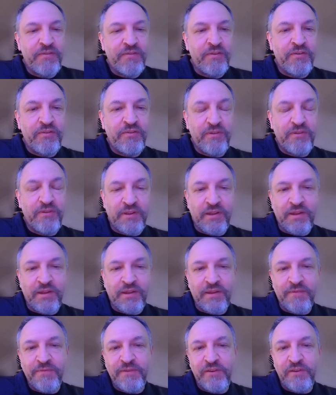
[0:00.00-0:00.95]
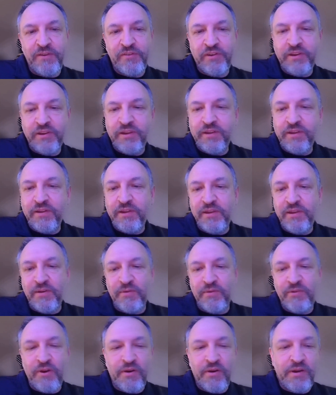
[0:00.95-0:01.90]
message phishing.
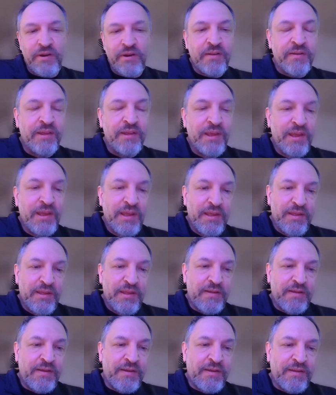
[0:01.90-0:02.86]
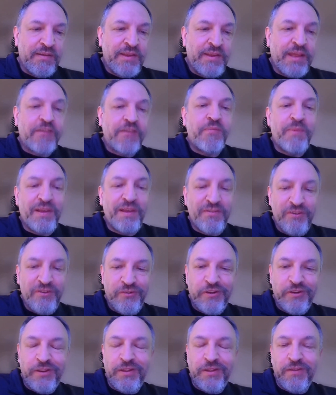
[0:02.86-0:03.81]
Targeted text
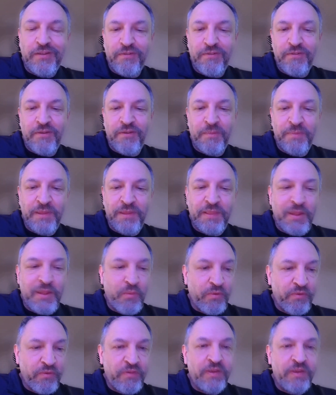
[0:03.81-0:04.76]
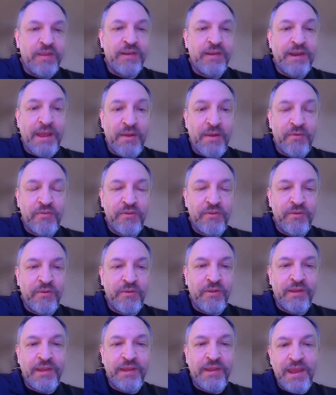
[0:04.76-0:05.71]
messaging is something that we're seeing now
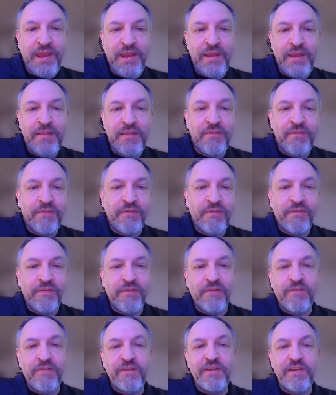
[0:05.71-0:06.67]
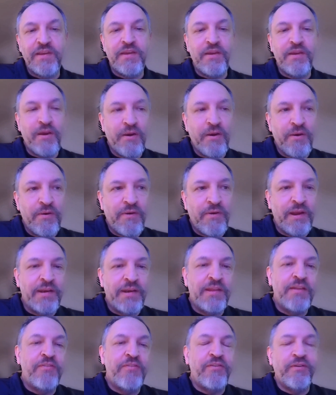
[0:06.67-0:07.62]
too. Like, hey, this is the CEO.
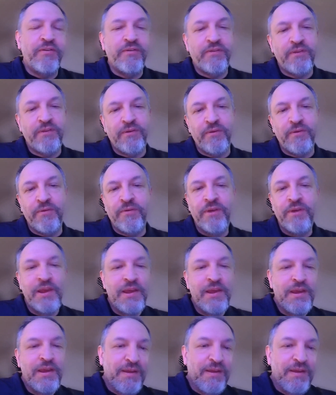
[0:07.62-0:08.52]
I need you to